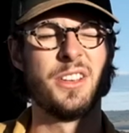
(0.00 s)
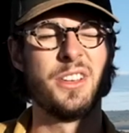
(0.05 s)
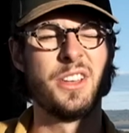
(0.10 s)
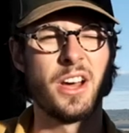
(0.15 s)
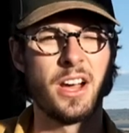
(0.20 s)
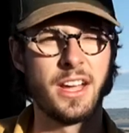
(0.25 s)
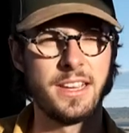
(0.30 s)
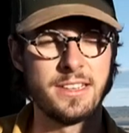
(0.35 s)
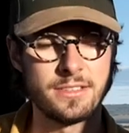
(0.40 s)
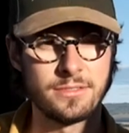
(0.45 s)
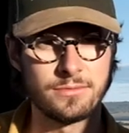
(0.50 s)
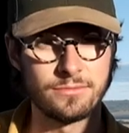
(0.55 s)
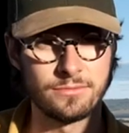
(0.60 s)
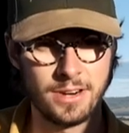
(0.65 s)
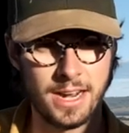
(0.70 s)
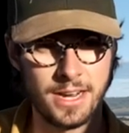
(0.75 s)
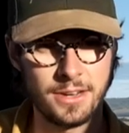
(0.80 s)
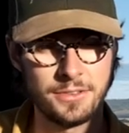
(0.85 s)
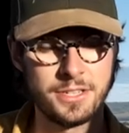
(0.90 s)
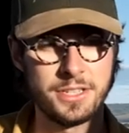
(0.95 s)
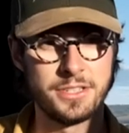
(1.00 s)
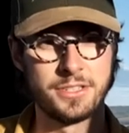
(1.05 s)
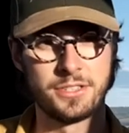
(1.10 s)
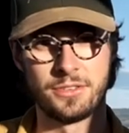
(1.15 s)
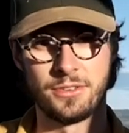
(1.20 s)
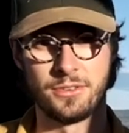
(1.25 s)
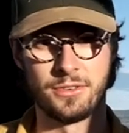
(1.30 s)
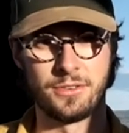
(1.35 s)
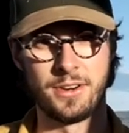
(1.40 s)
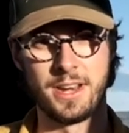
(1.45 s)
nice, rounded
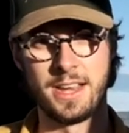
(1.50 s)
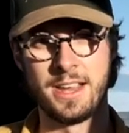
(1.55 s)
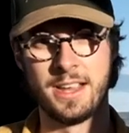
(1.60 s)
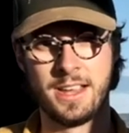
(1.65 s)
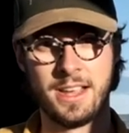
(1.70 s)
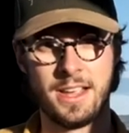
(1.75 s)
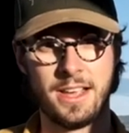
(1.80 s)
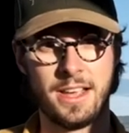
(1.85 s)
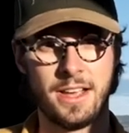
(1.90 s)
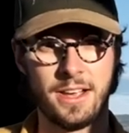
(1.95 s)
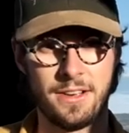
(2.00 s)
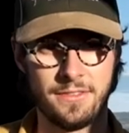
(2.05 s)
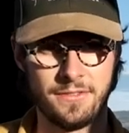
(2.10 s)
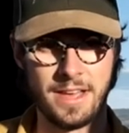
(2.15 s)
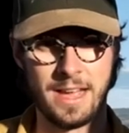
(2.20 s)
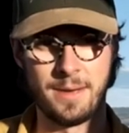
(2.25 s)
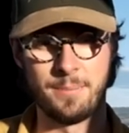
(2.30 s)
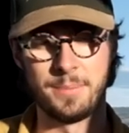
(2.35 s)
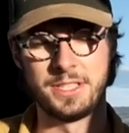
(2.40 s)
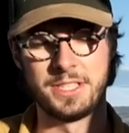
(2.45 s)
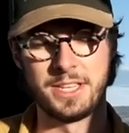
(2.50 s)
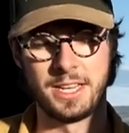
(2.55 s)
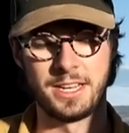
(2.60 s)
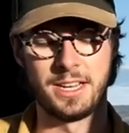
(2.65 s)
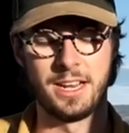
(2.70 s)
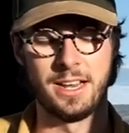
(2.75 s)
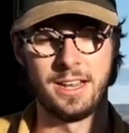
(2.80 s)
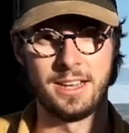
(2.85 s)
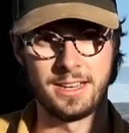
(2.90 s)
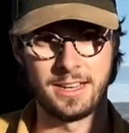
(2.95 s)
story of that
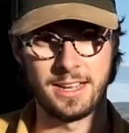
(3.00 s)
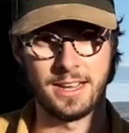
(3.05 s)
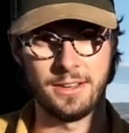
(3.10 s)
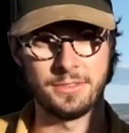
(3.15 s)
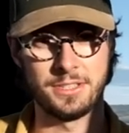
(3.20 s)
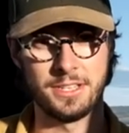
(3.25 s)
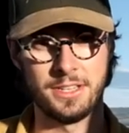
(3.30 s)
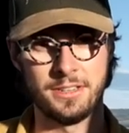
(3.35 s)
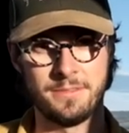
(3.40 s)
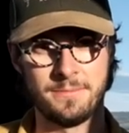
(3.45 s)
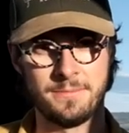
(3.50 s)
particular encounter.